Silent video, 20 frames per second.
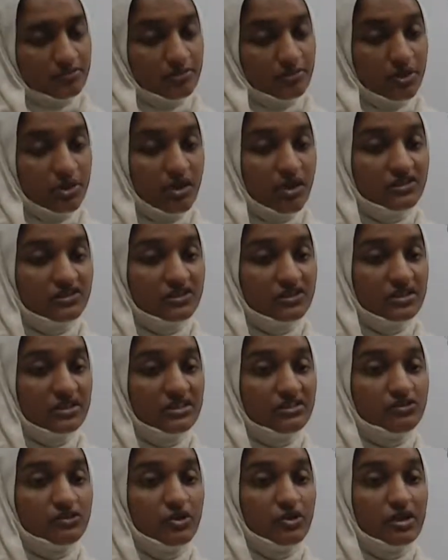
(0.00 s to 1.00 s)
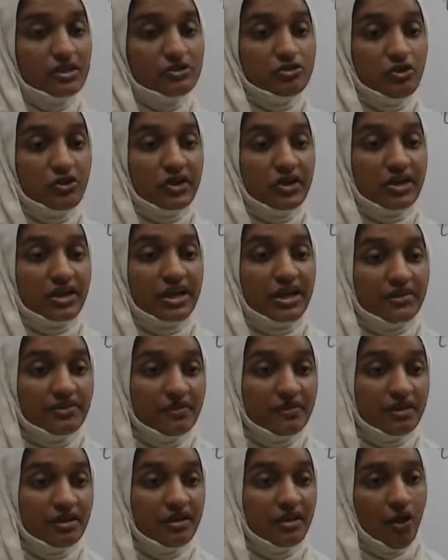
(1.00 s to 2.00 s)
Because it is going to drain
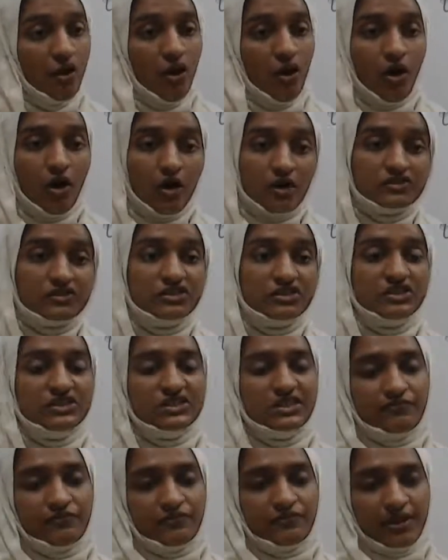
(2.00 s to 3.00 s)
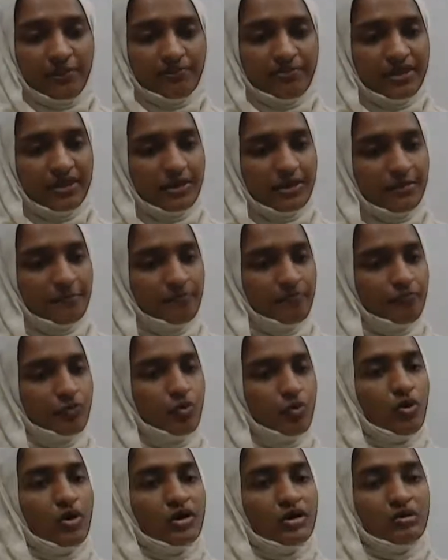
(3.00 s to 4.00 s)
the oxygen from the
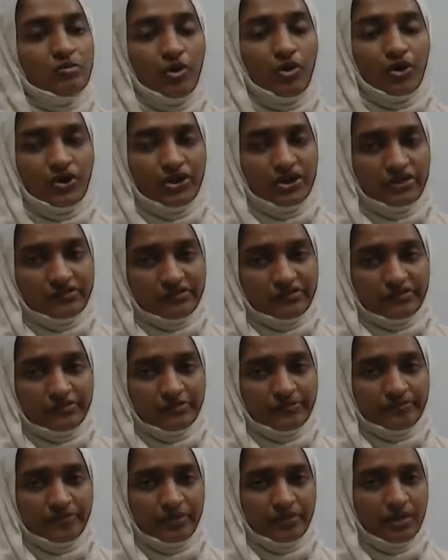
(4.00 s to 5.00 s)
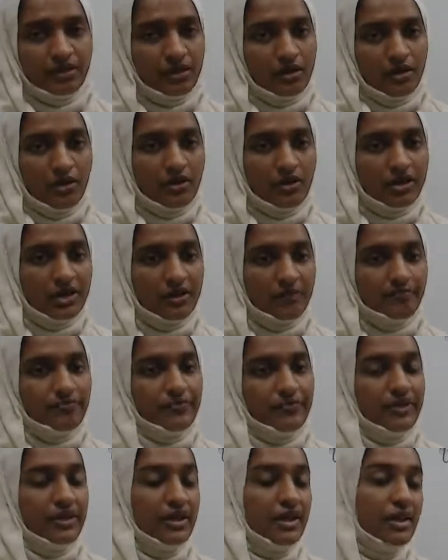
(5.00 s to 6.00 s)
water bodies.
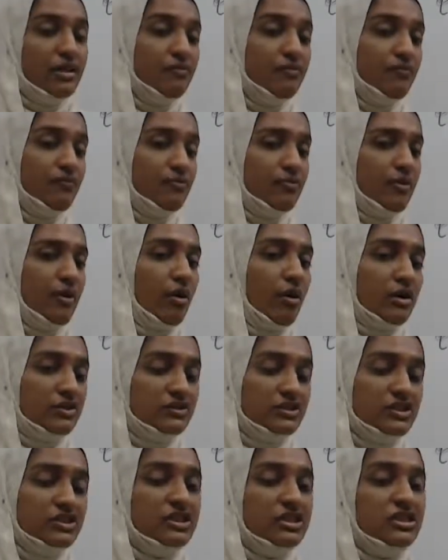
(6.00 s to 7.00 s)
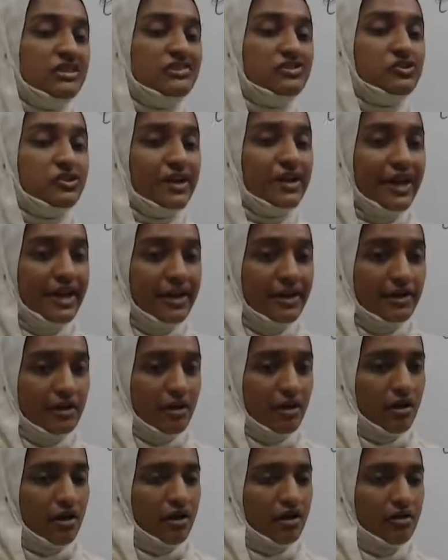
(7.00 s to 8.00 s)
Okay, if oxygen is drained
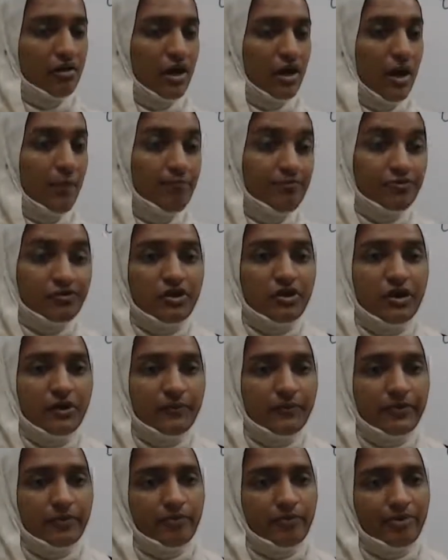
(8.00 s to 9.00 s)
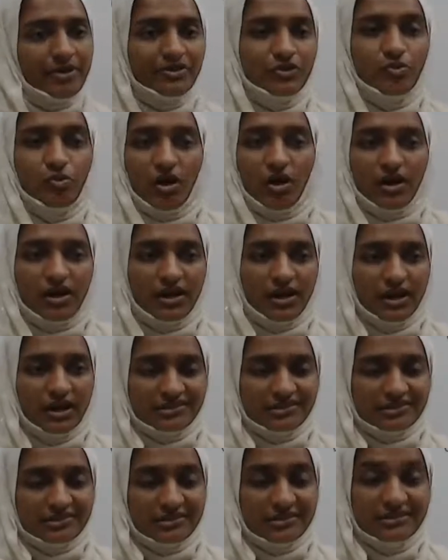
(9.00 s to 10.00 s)
or absorbed by the water
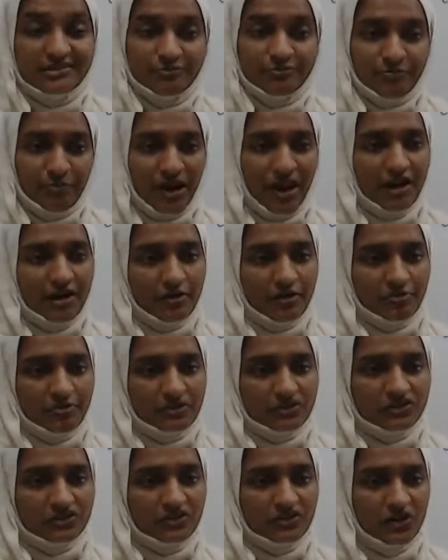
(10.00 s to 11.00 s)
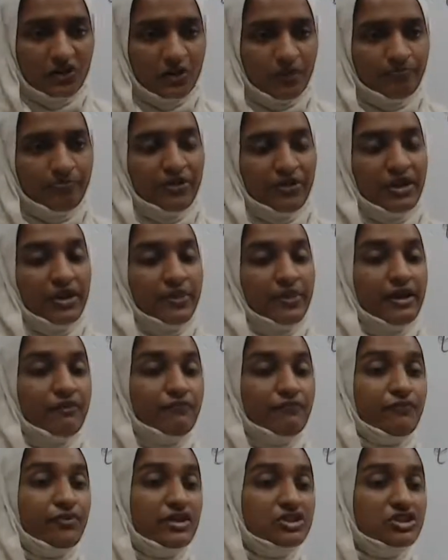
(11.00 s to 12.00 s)
hyacinth, this plant will serve,
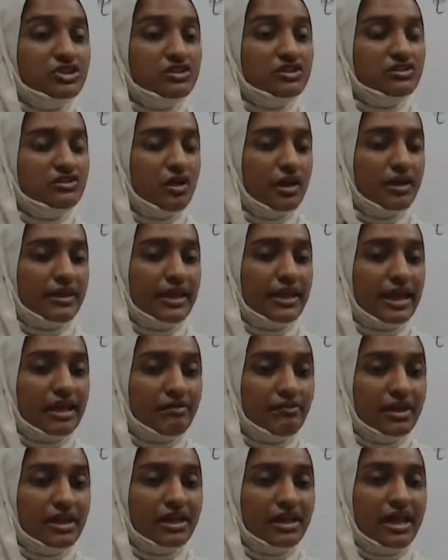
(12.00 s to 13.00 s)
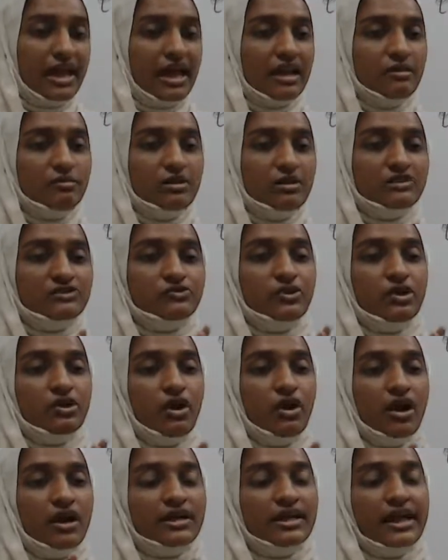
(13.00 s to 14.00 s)
that fishes or the aquatic animals will
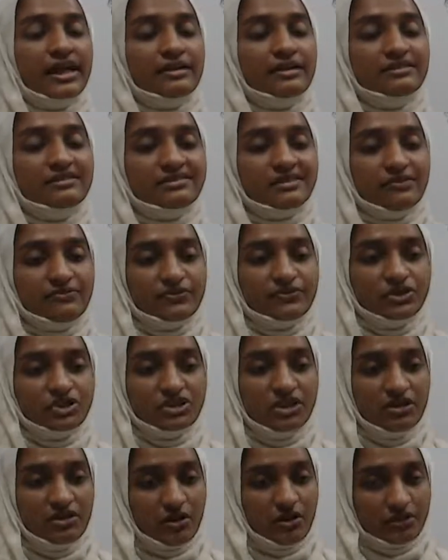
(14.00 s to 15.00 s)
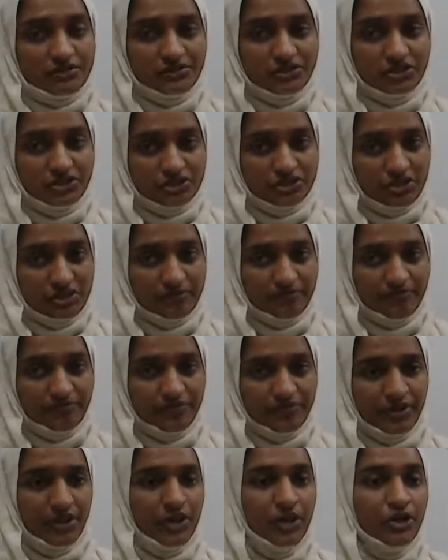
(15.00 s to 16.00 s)
not get the sufficient oxygen,
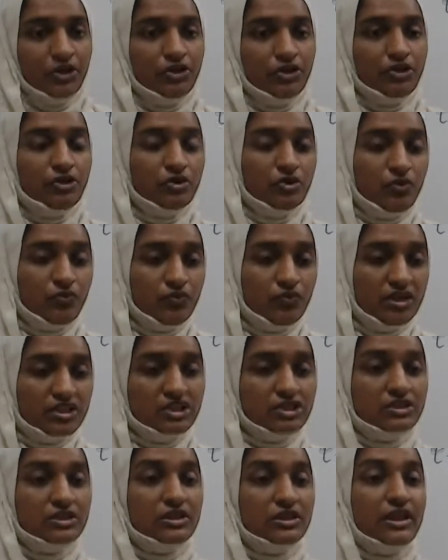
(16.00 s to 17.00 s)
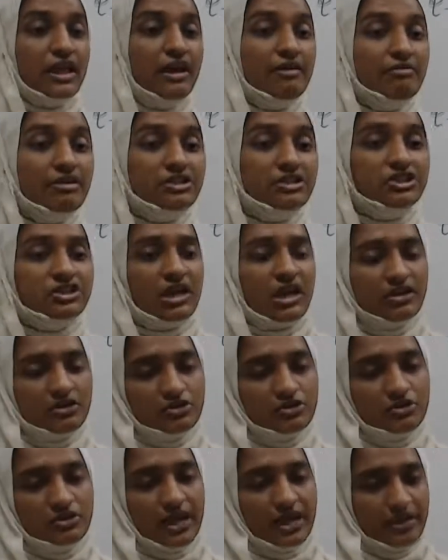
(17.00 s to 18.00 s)
due to which they will
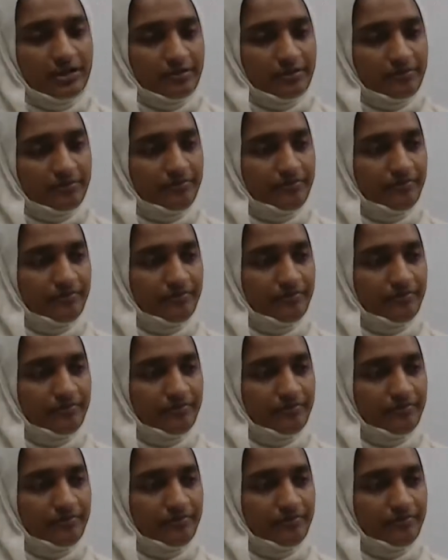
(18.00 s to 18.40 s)
start to die.